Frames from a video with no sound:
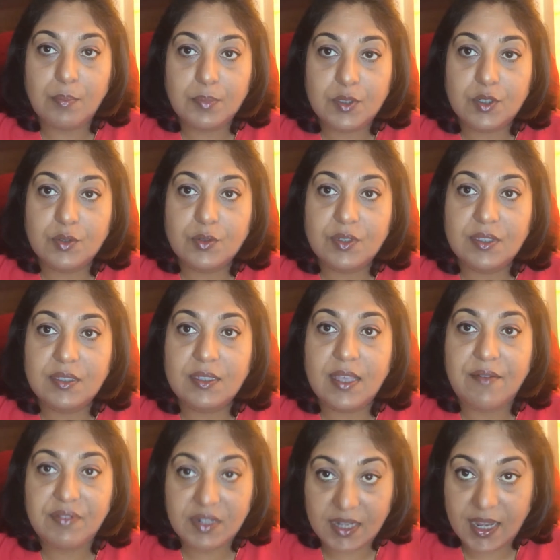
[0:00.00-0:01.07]
up to
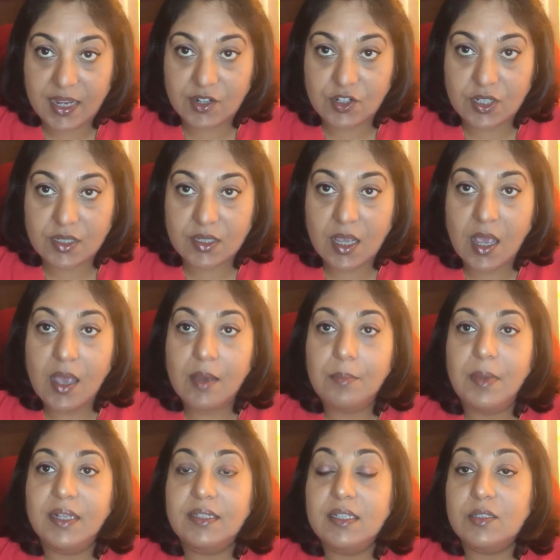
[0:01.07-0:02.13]
7 kgs.
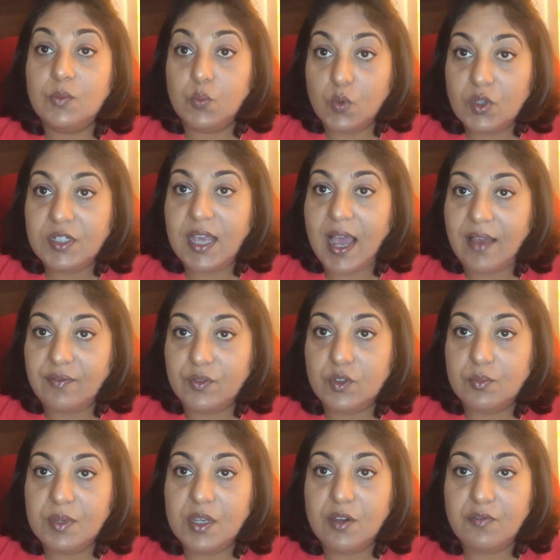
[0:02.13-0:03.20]
But this would have
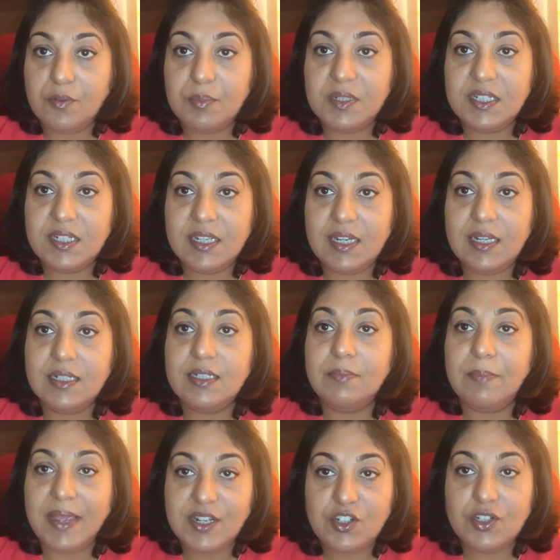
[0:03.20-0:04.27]
to be of a particular
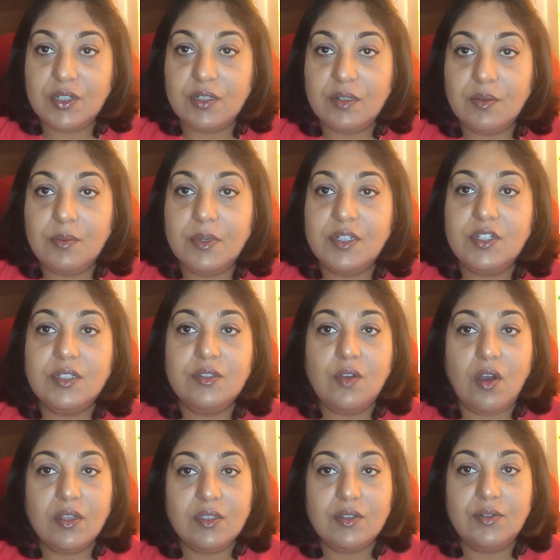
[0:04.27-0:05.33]
dimension, which is
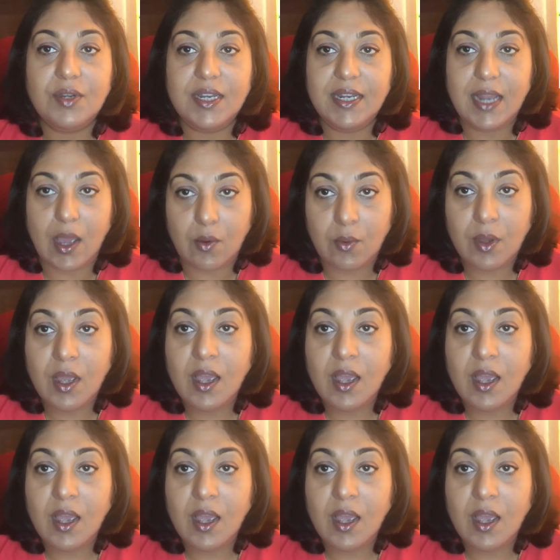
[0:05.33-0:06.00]
on screen now.